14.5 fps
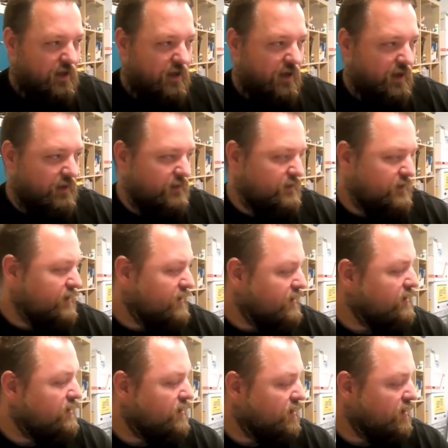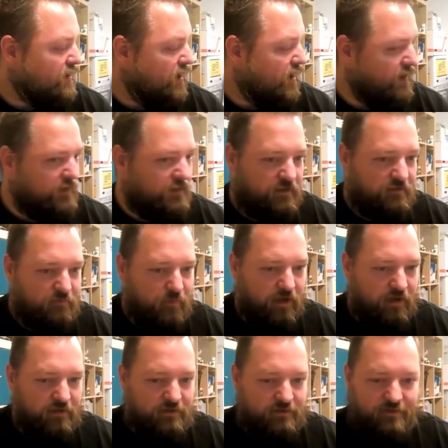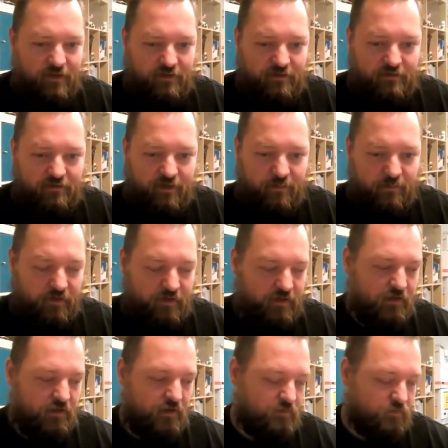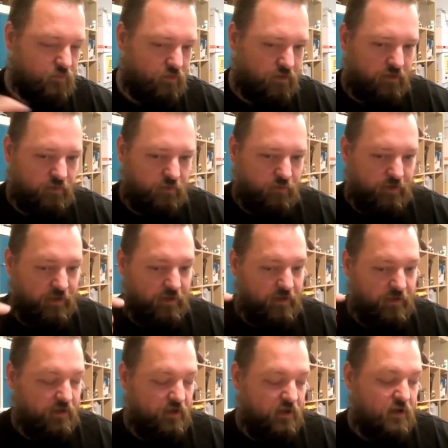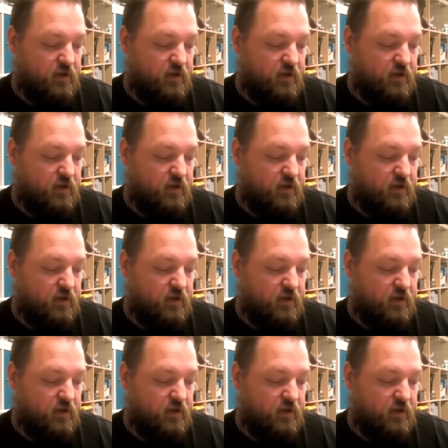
And a colleague of mine, he said the same thing at work with